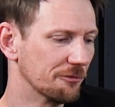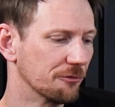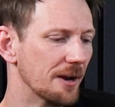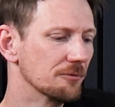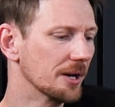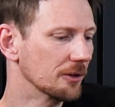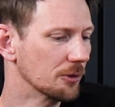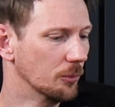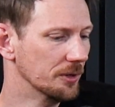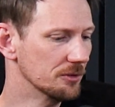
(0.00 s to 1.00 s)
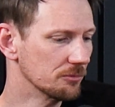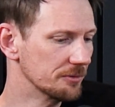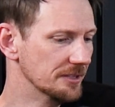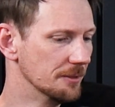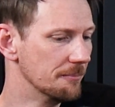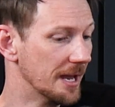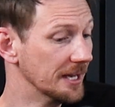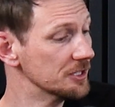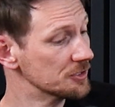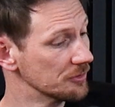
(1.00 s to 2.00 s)
Fred Roehler wanted to read the
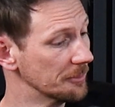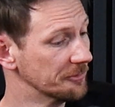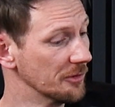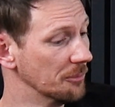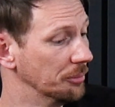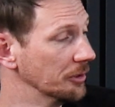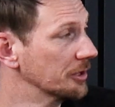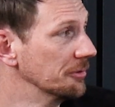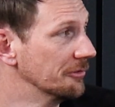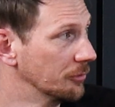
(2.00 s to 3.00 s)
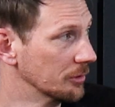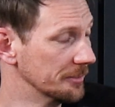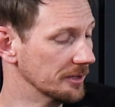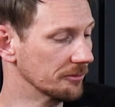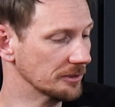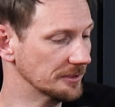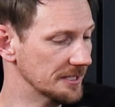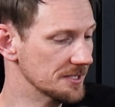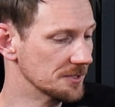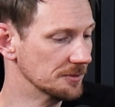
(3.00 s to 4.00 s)
manuscript for the book before being
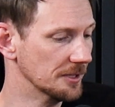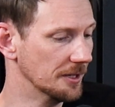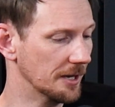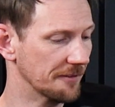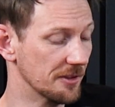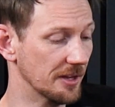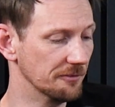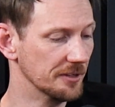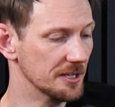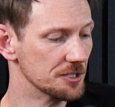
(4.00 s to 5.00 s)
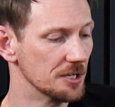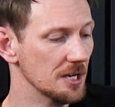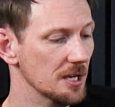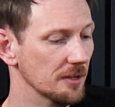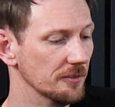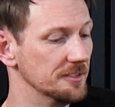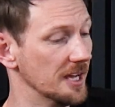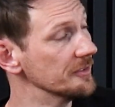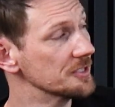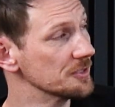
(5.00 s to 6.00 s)
released, after they had finished, the
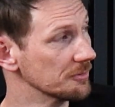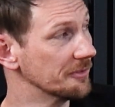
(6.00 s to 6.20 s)
Davises